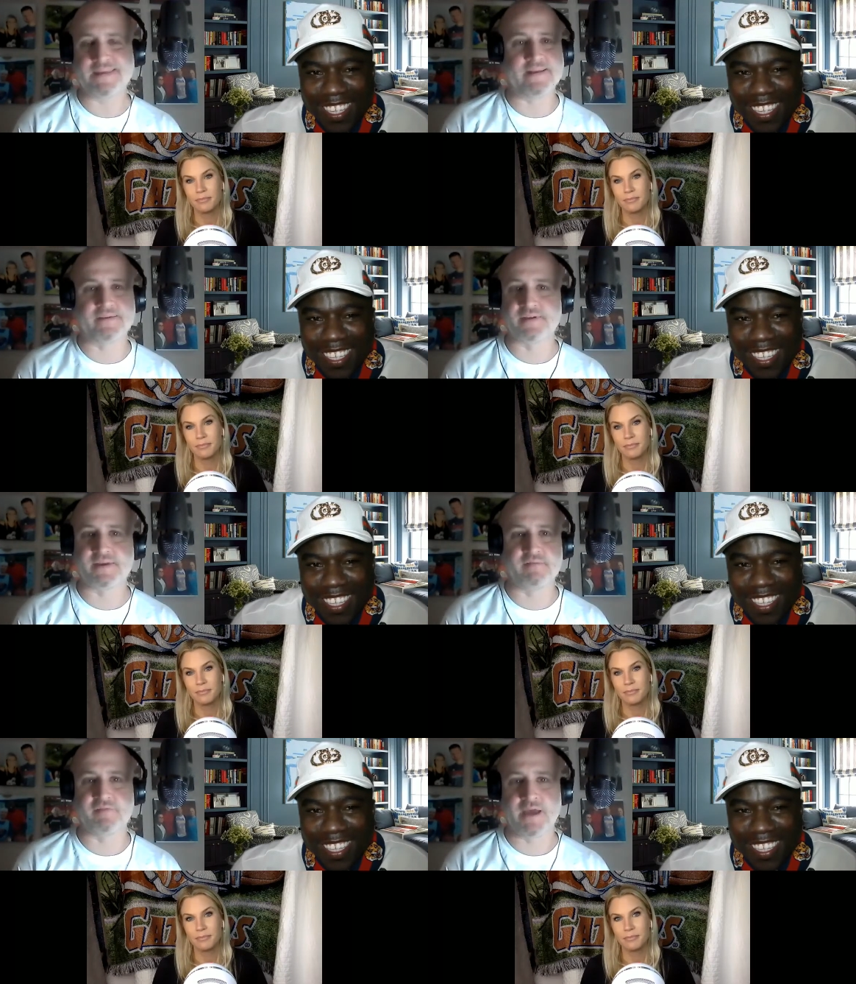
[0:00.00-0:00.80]
Speaker 1: doesn't
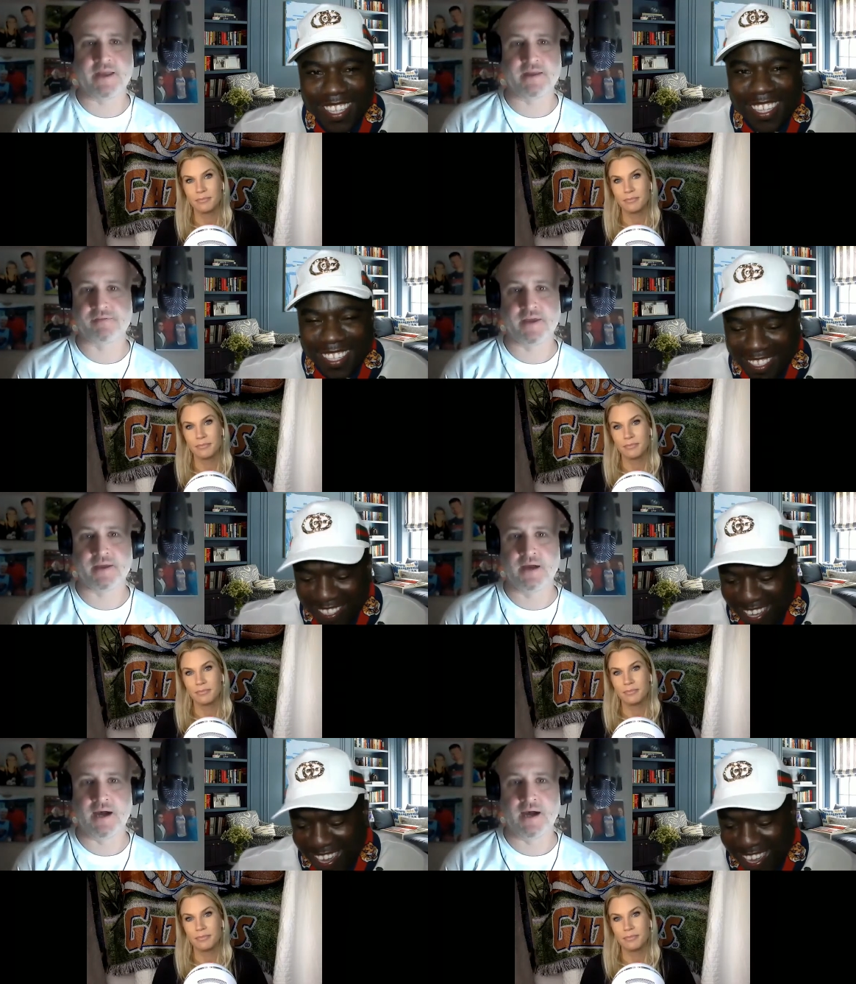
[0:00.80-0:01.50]
give you anything yeah.